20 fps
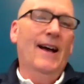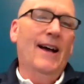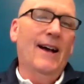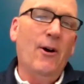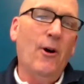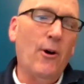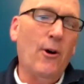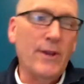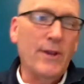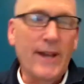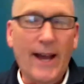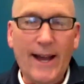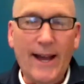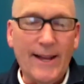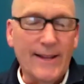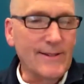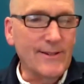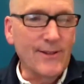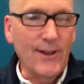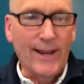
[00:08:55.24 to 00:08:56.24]
Oh yeah.
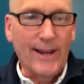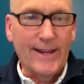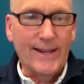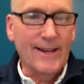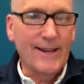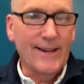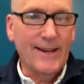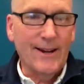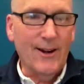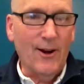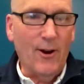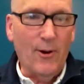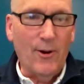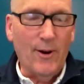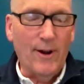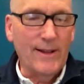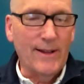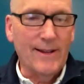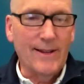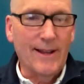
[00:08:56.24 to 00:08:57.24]
It's like,
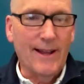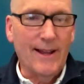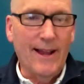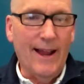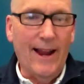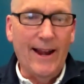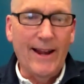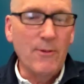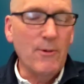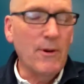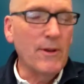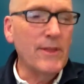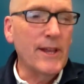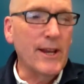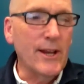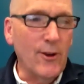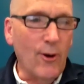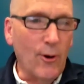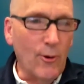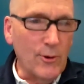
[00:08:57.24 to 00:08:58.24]
anyone
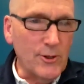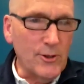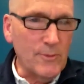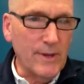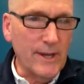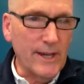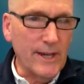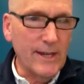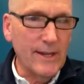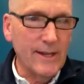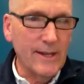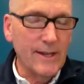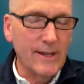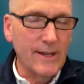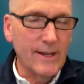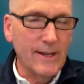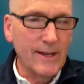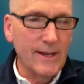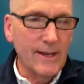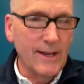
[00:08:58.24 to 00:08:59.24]
that knows me,
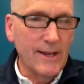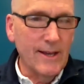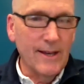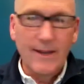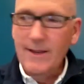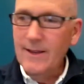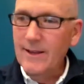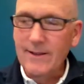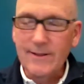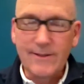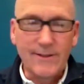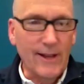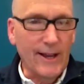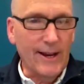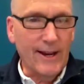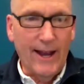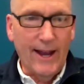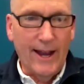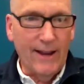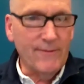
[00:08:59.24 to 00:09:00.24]
it's
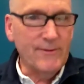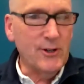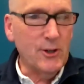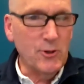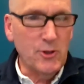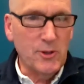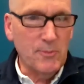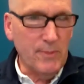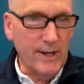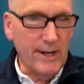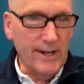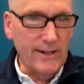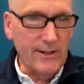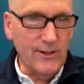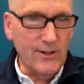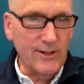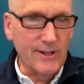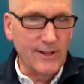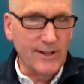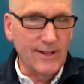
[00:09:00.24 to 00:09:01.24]
like, I have two
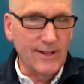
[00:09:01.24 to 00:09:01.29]
speeds.